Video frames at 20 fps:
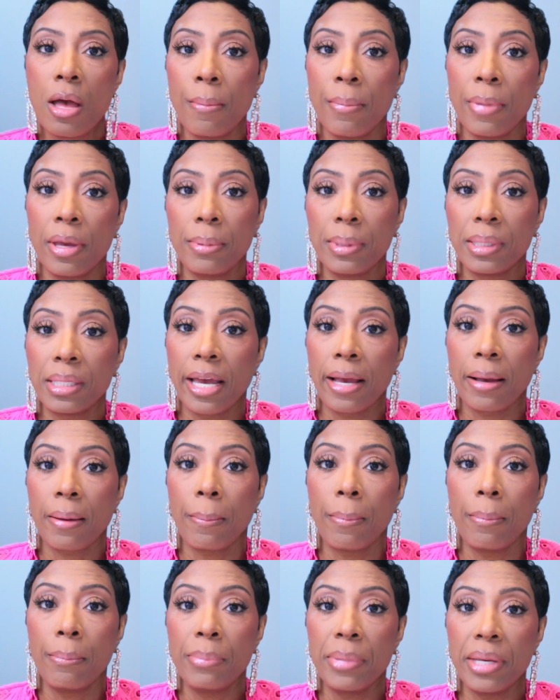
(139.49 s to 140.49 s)
maybe like
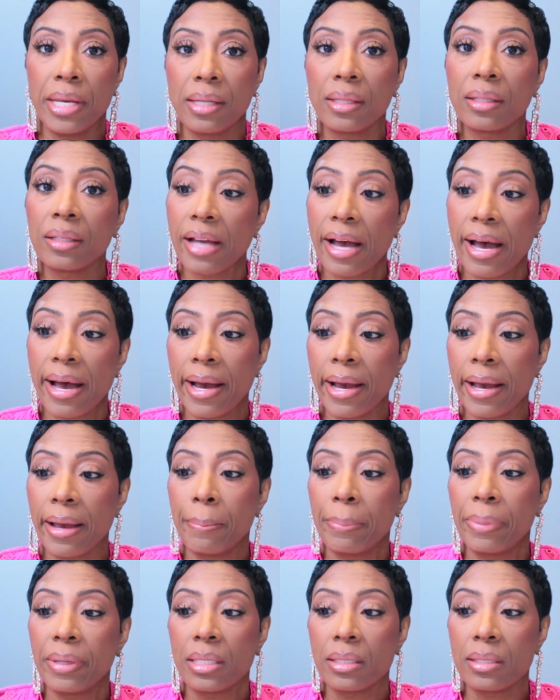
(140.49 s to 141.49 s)
mid thigh,
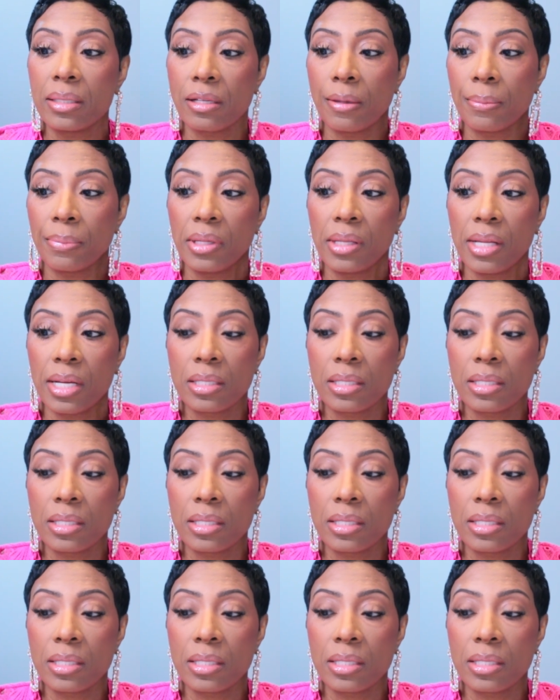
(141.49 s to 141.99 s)
but it's something